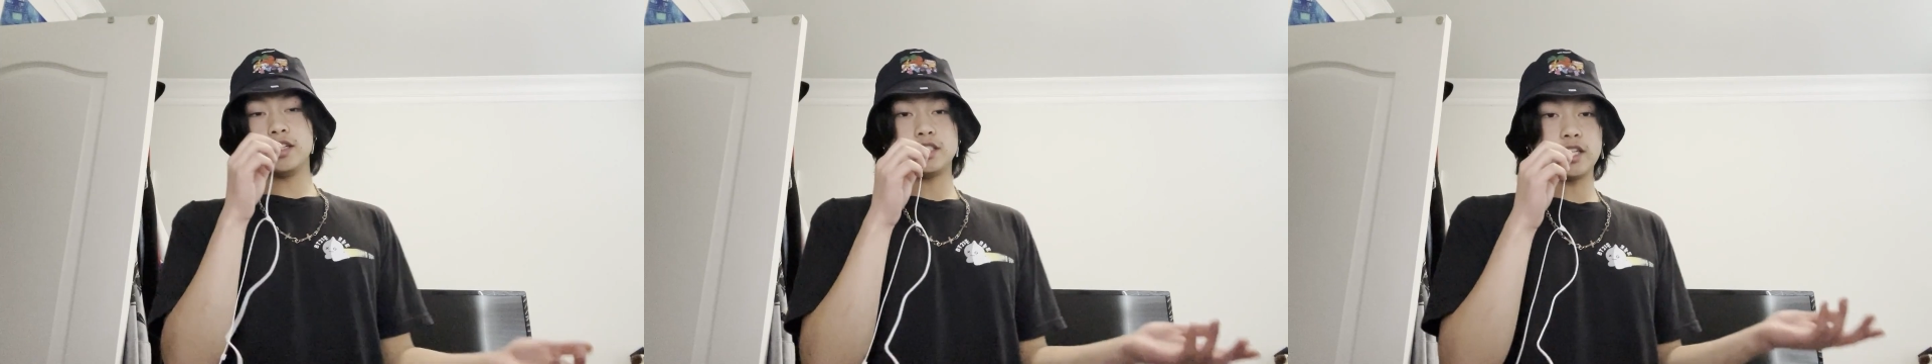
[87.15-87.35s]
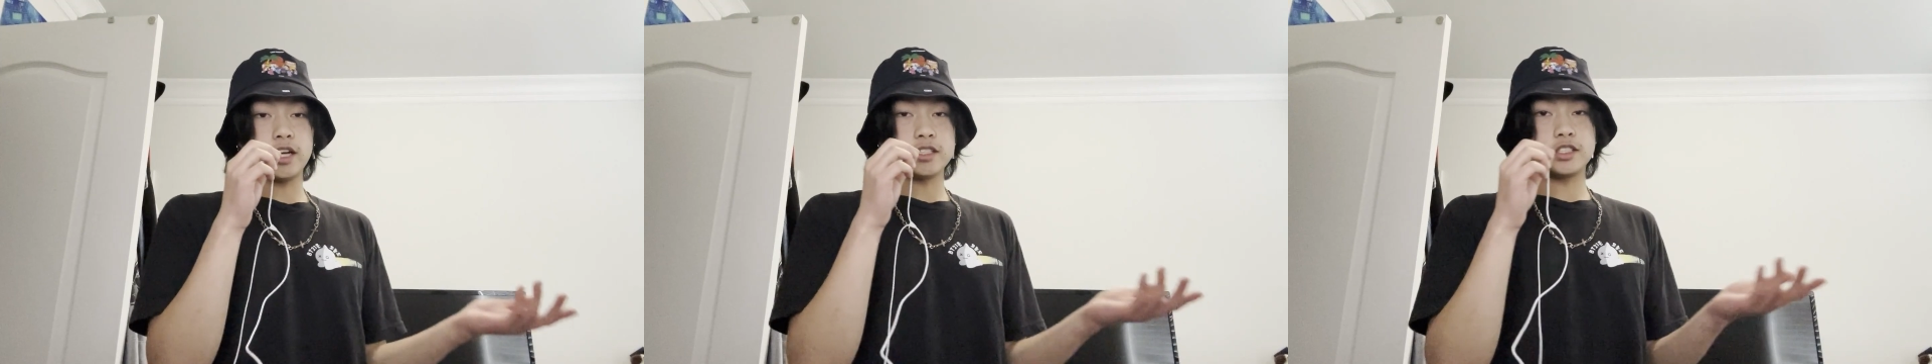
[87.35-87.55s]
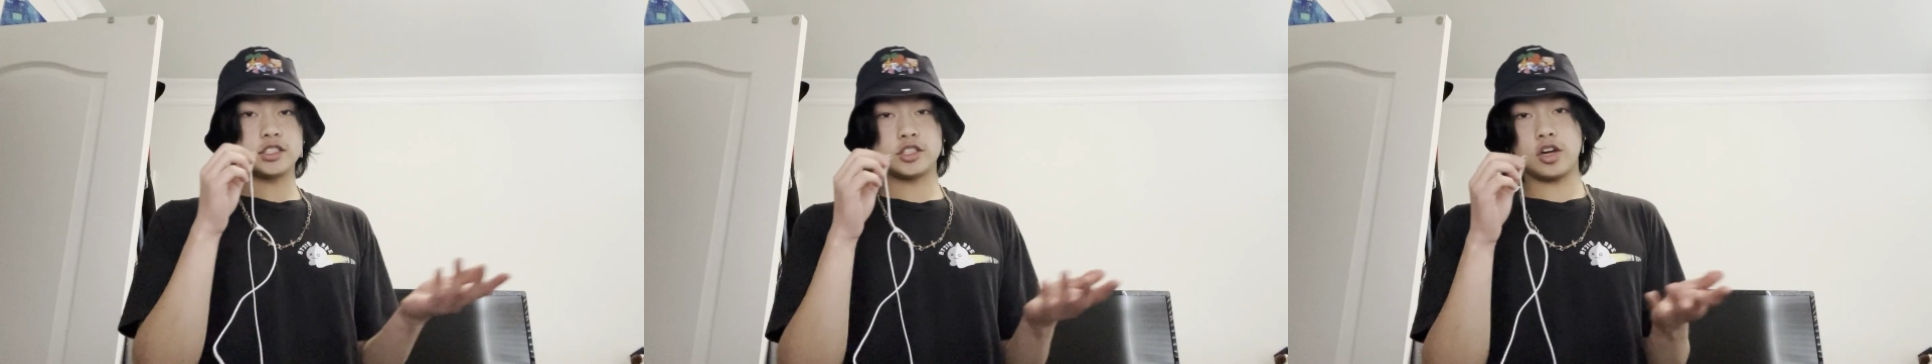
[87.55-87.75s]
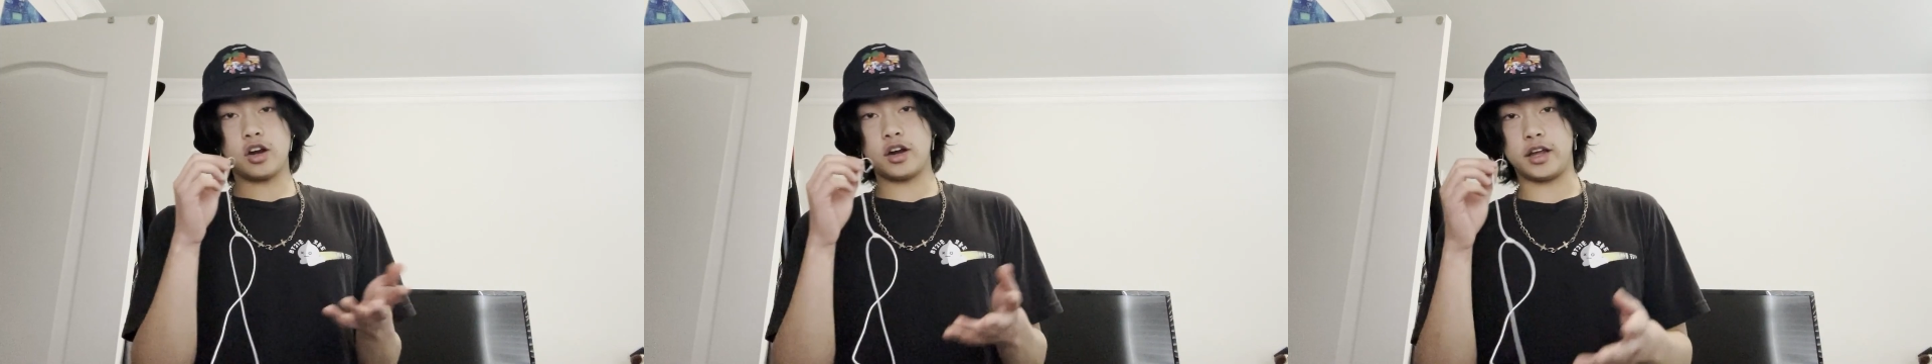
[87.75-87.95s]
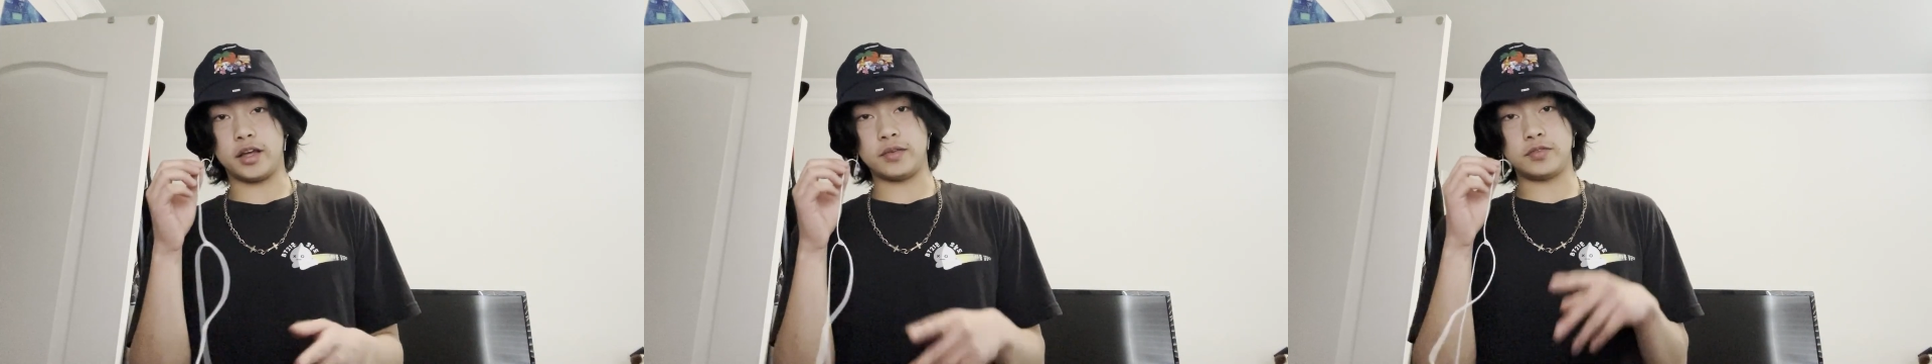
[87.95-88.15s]
chances
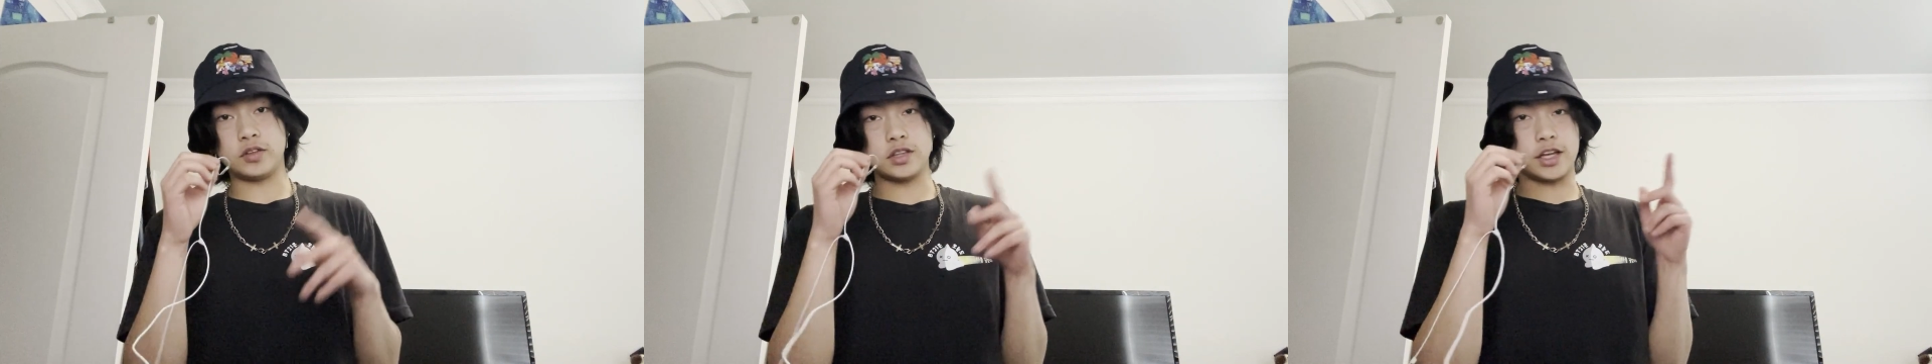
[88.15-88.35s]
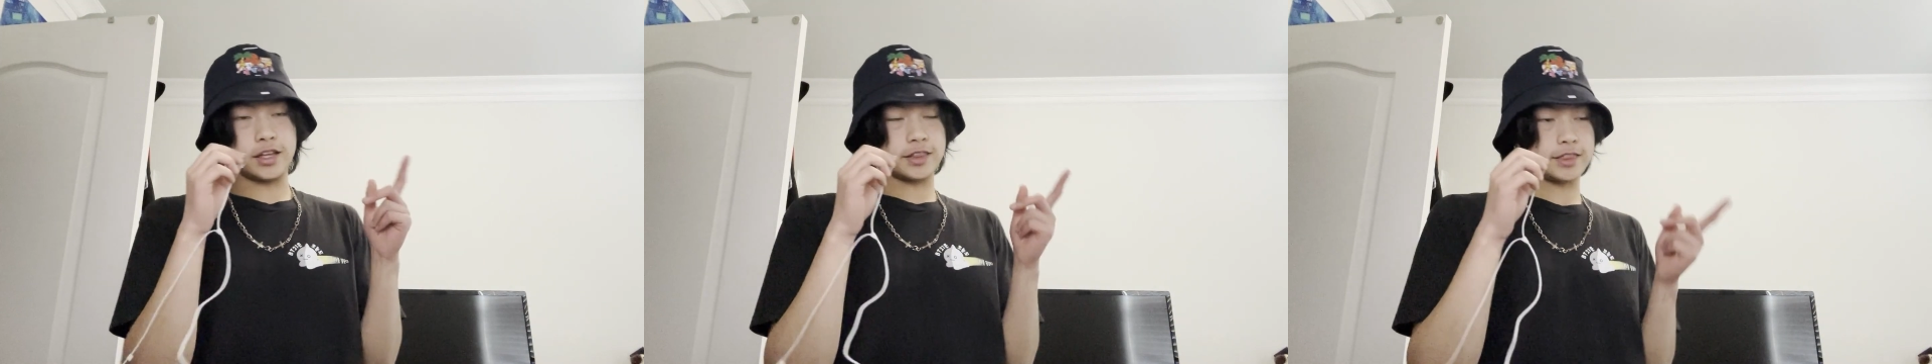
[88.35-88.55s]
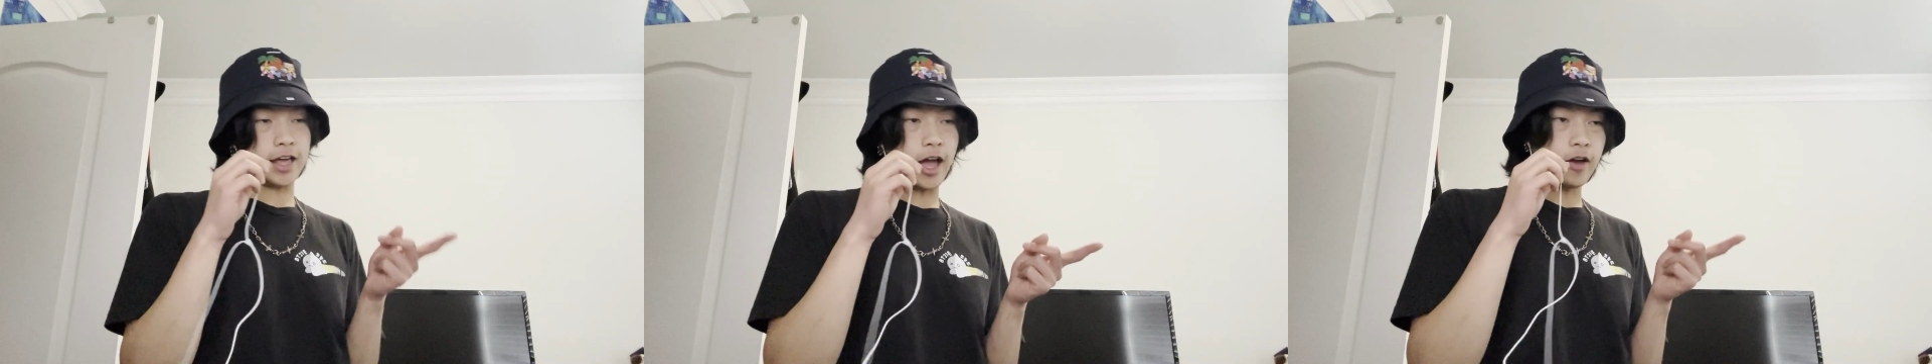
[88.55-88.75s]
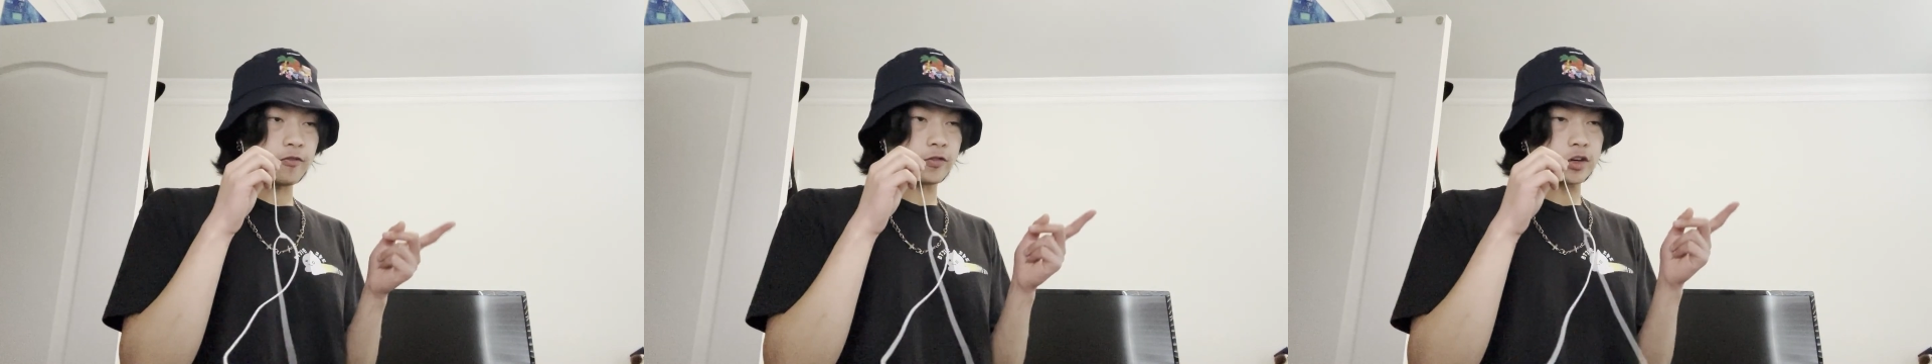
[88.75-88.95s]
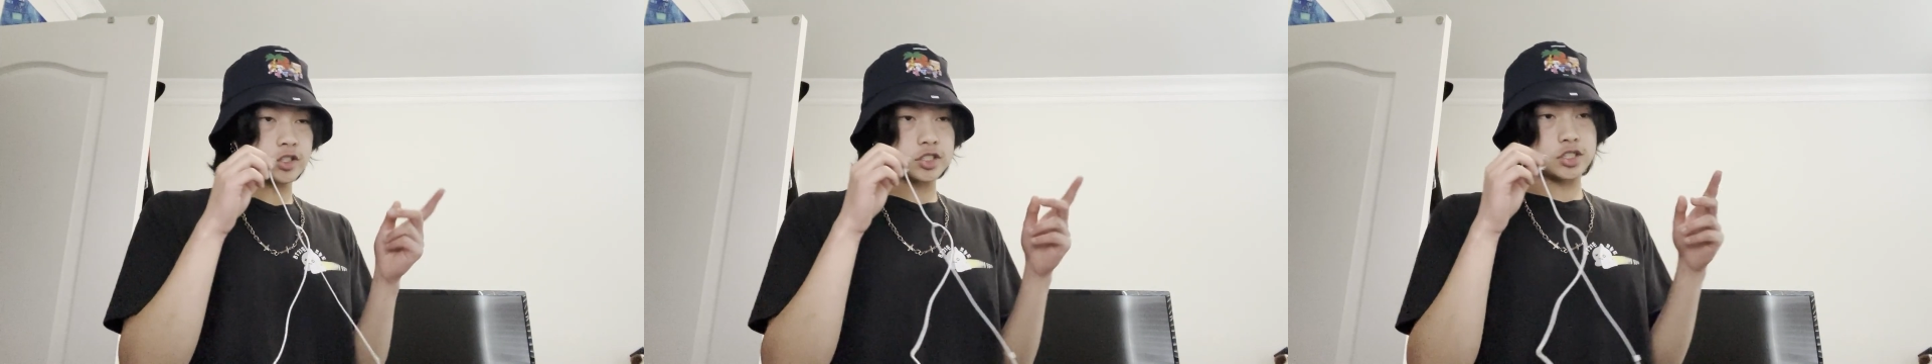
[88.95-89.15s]
are, if you like that
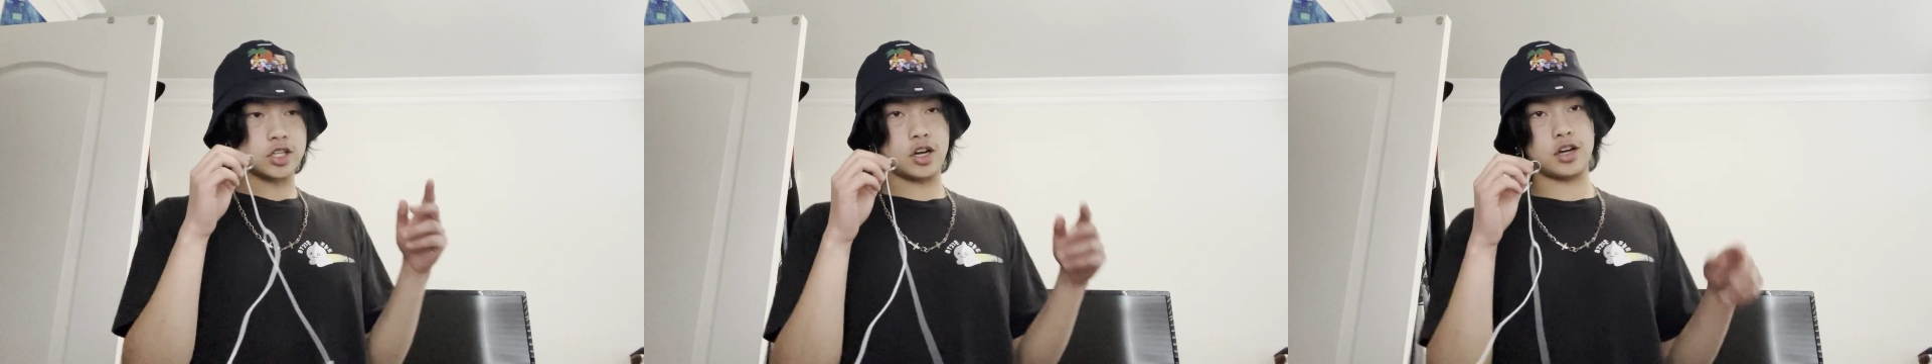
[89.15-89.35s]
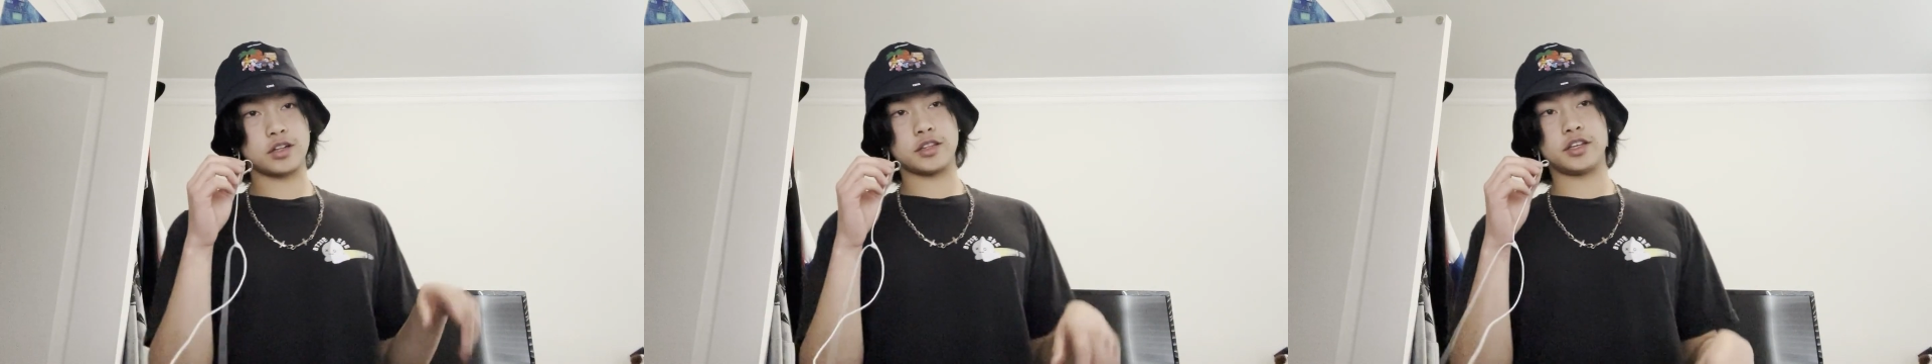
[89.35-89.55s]
first song,